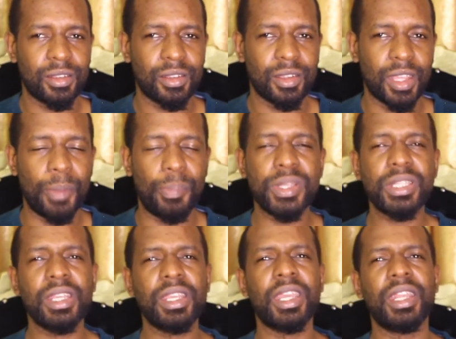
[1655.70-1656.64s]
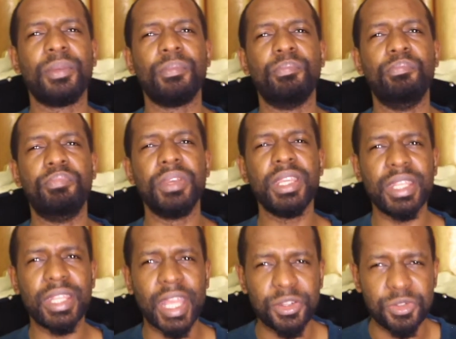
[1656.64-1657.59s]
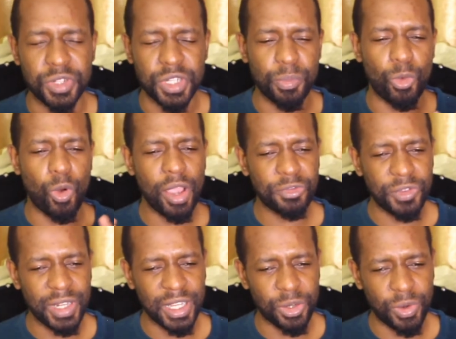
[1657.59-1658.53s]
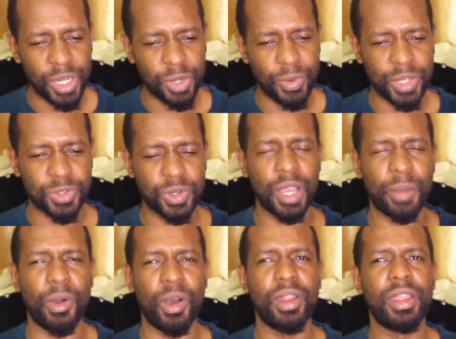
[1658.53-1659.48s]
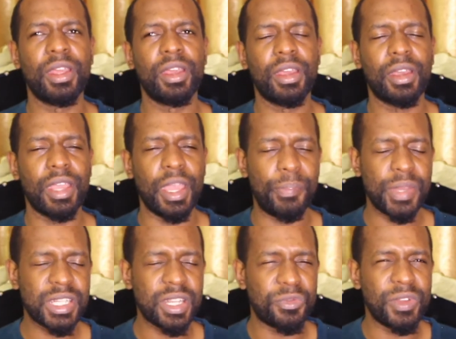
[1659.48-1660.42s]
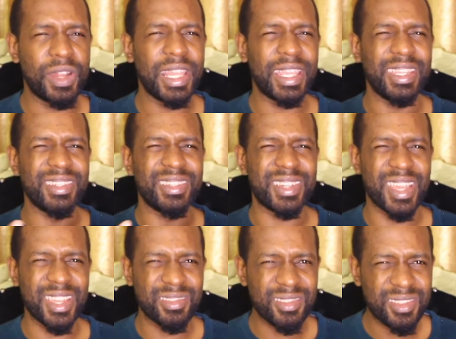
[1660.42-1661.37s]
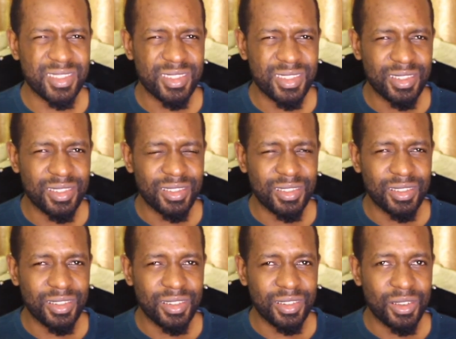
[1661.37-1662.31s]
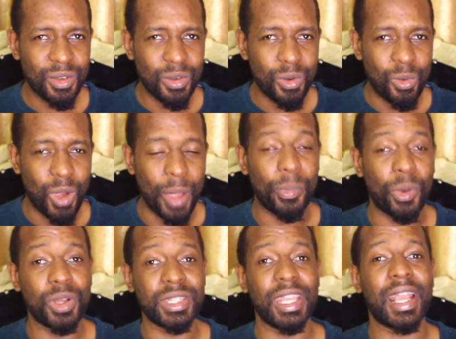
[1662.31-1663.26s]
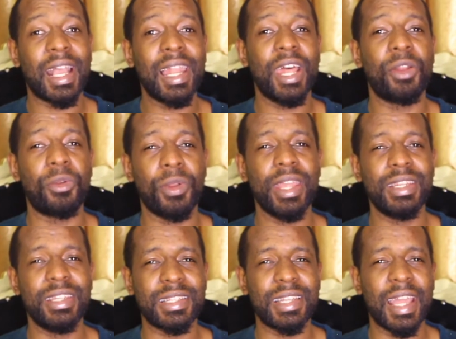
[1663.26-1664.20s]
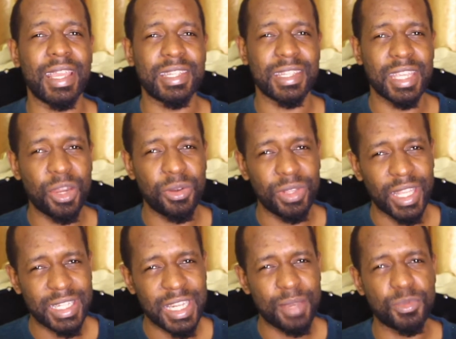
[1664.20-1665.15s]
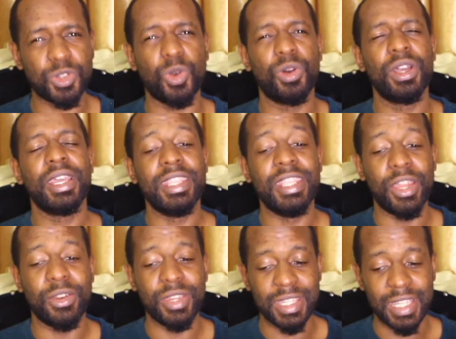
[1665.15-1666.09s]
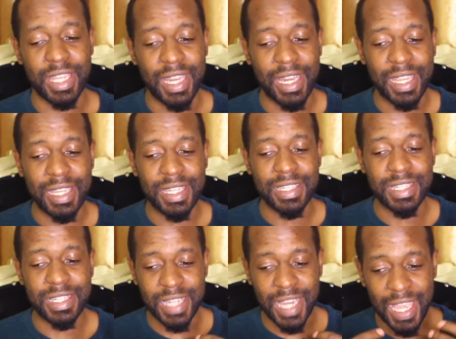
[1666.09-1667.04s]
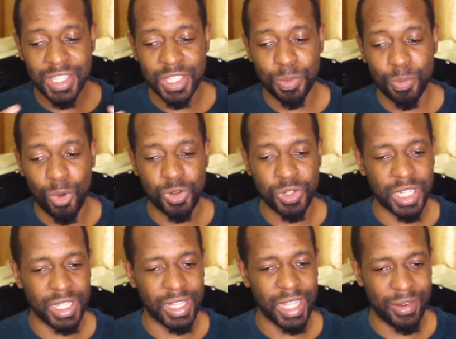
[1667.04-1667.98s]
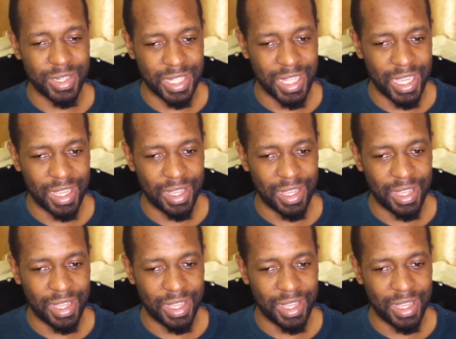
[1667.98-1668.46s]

A person can be in that dream while feeling red. We are talking about a person feeling intense. Why? Because the color red is like a scary in that time, so there is an intense motion that is there.